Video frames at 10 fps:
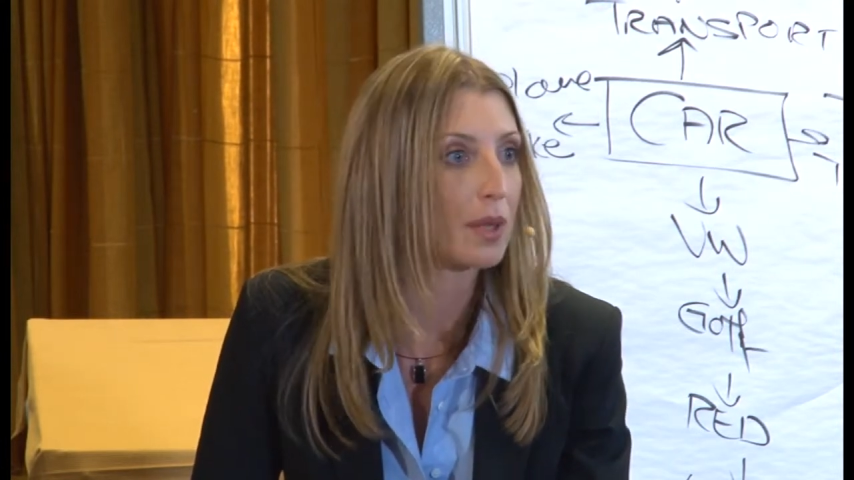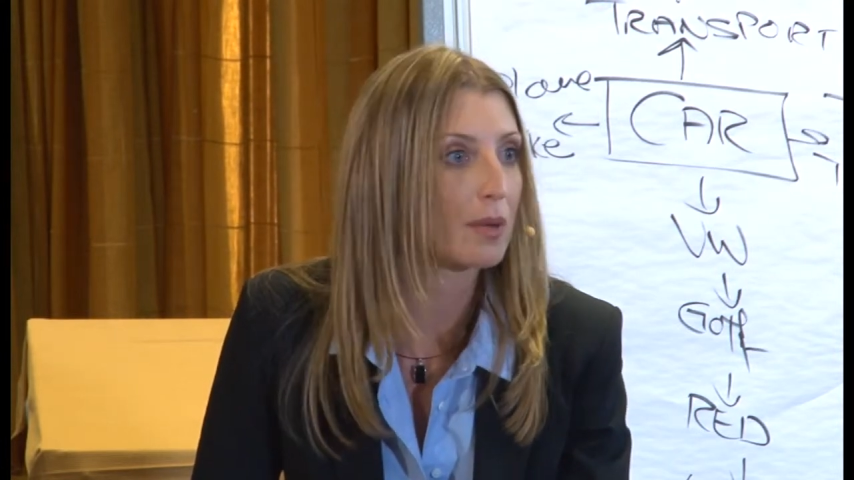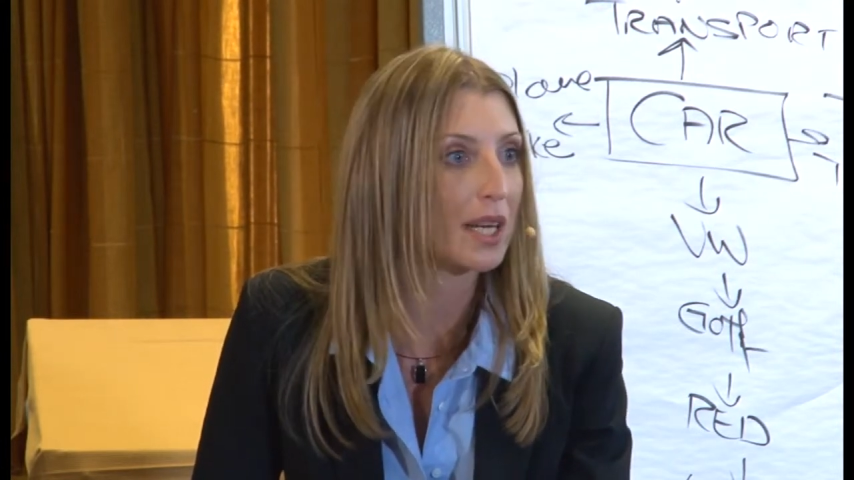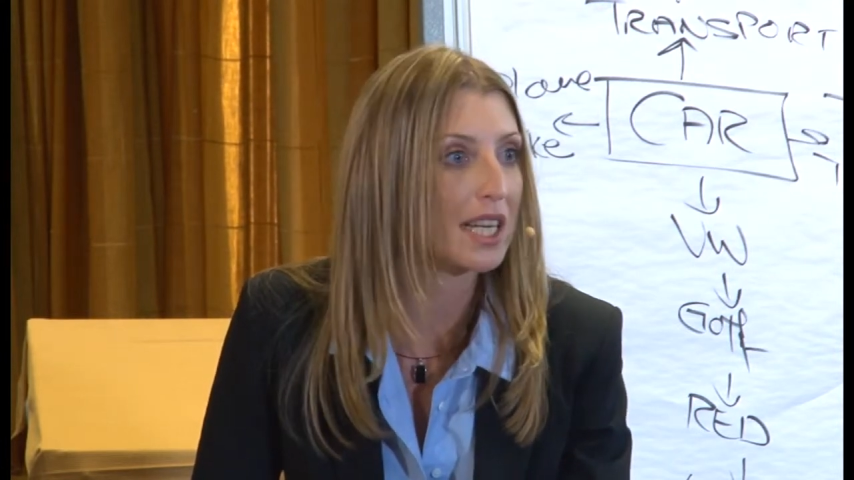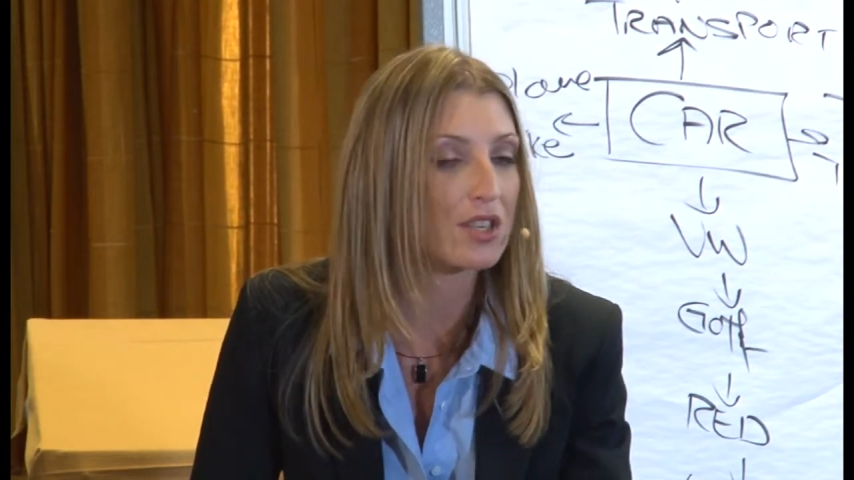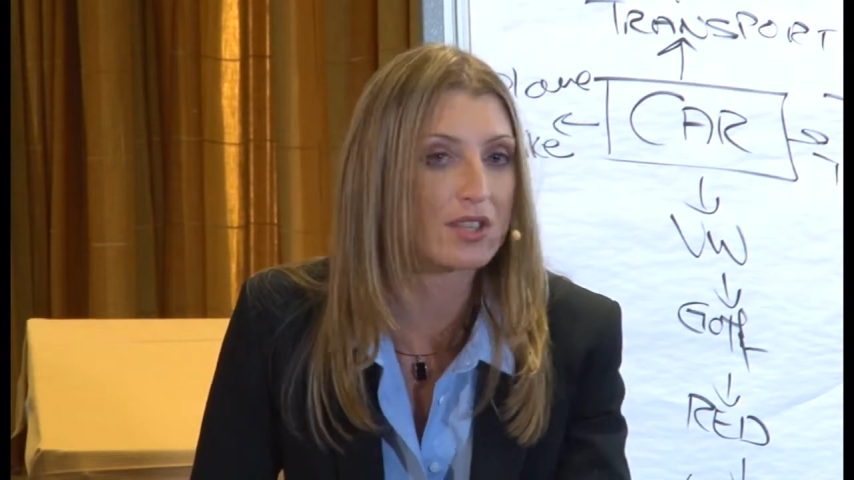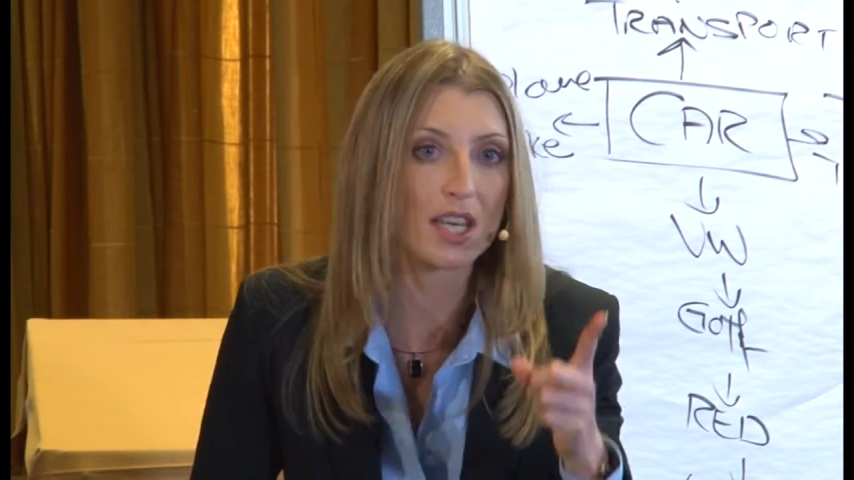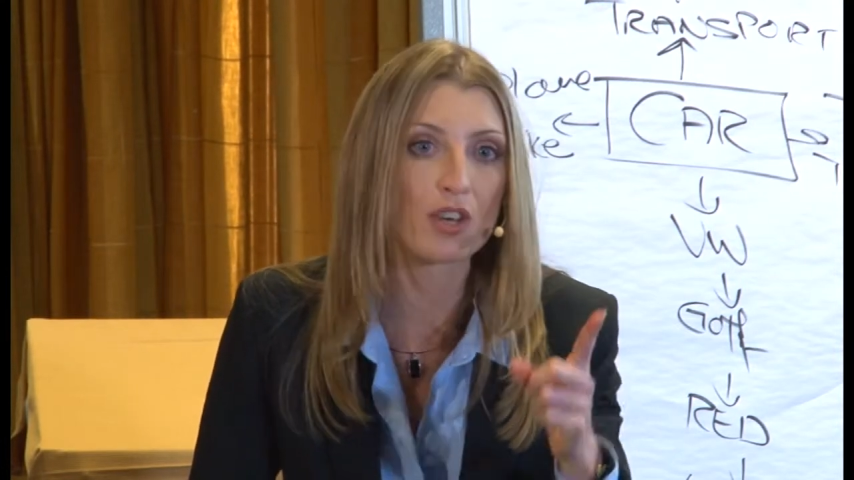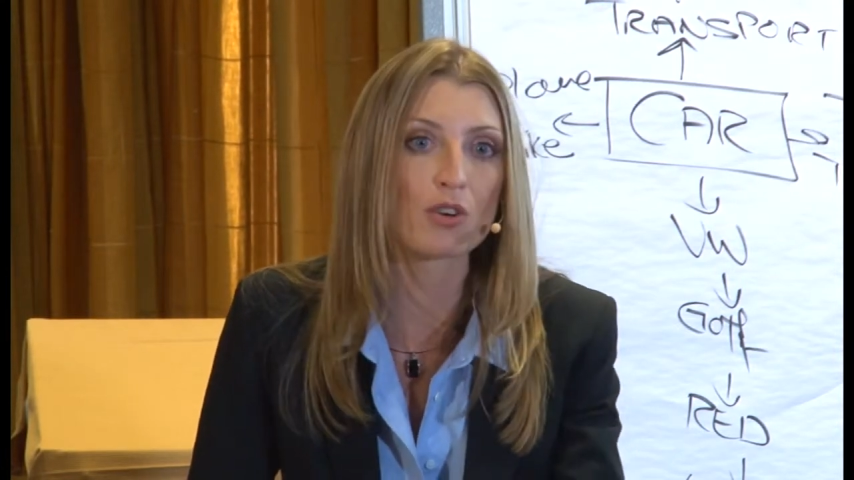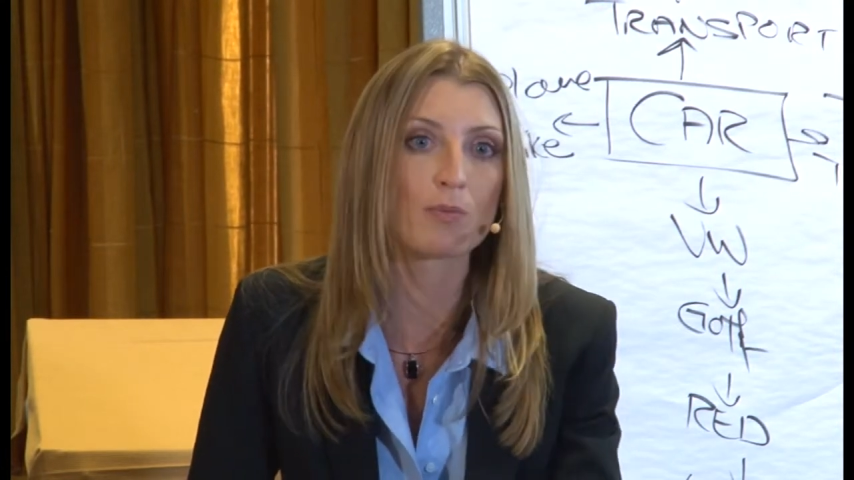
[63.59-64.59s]
but the minute I start
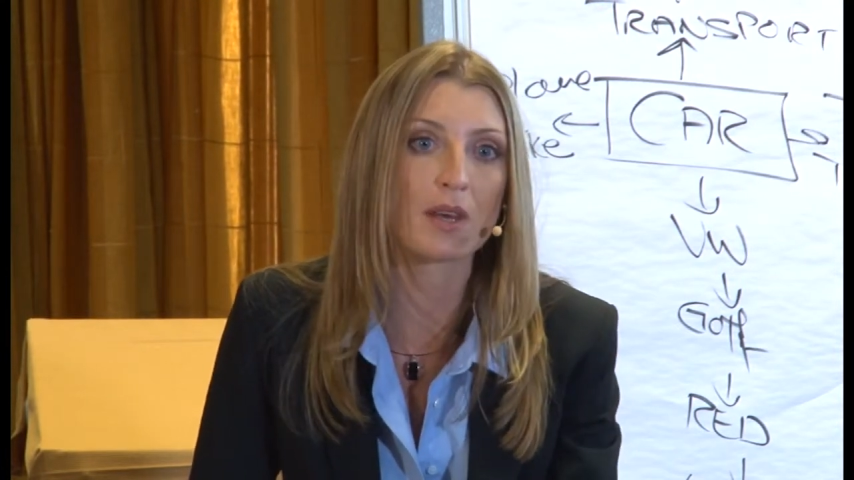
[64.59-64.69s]
saying you're